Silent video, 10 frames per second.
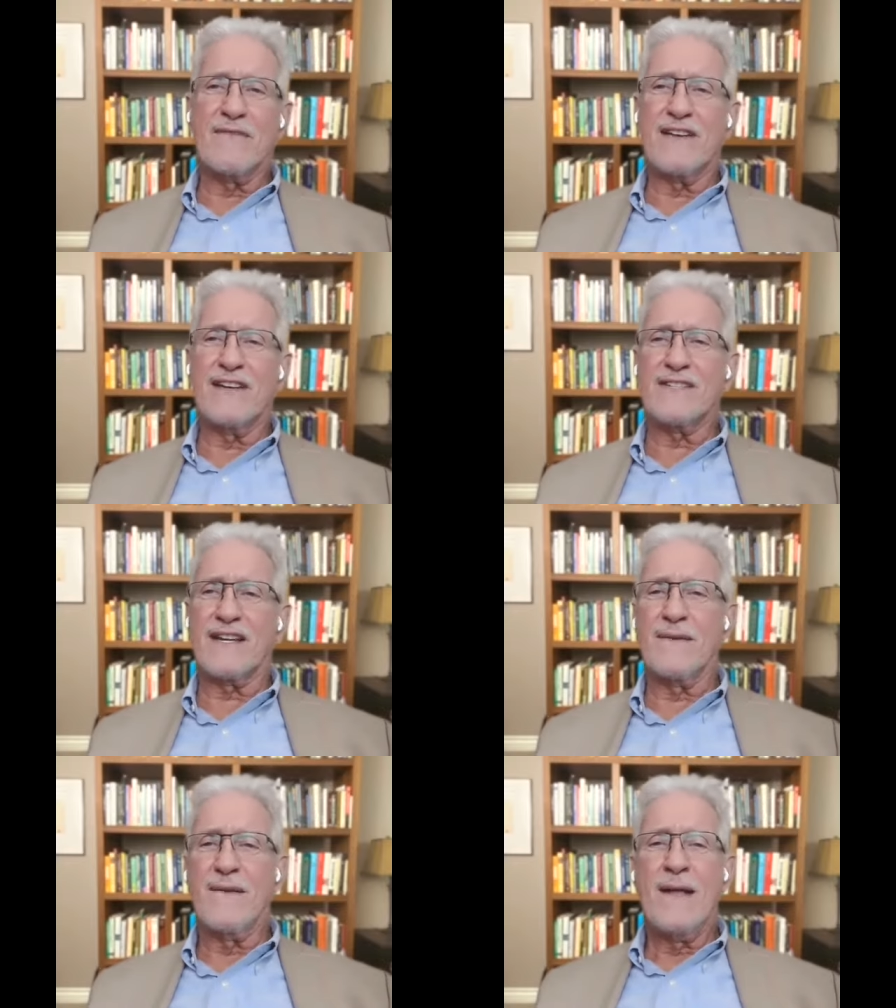
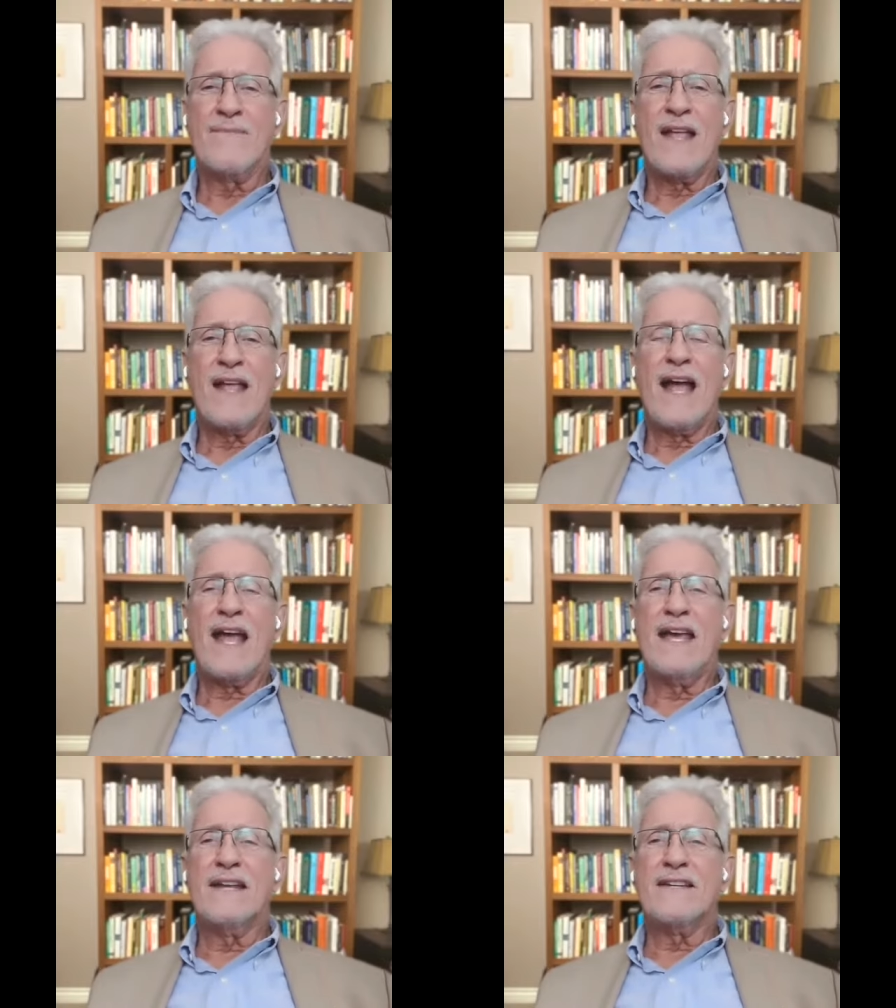facing,
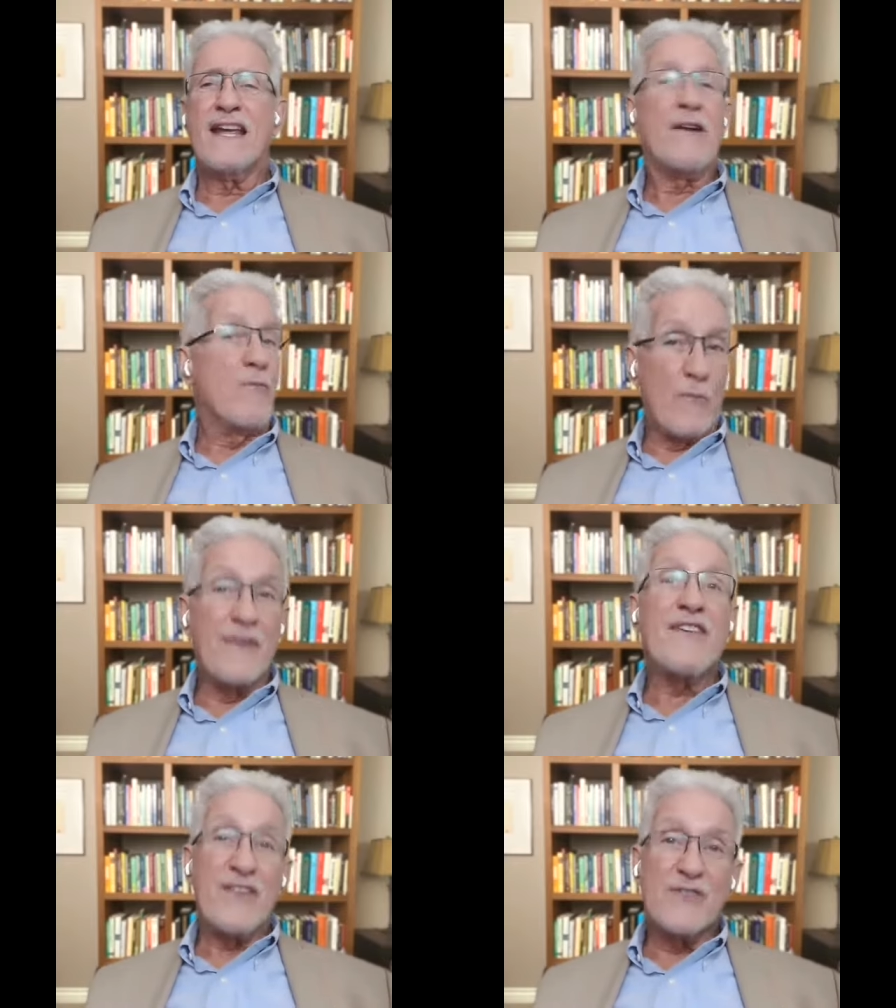and it,
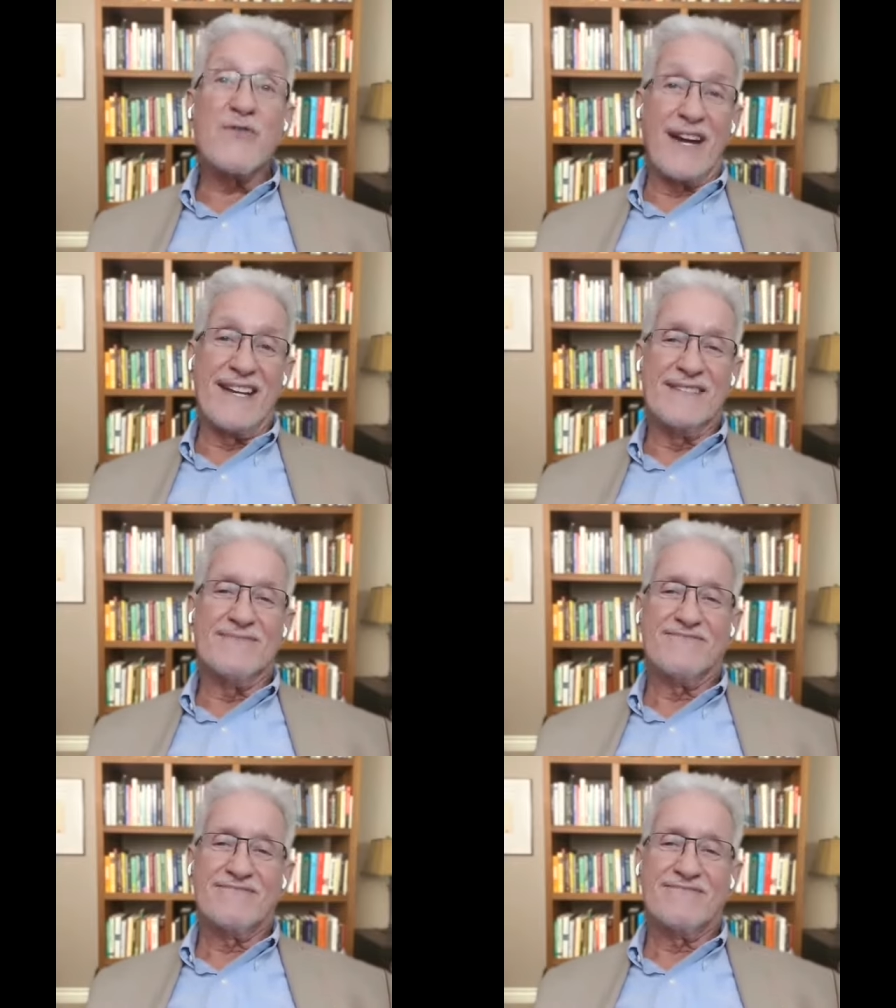one that you dread.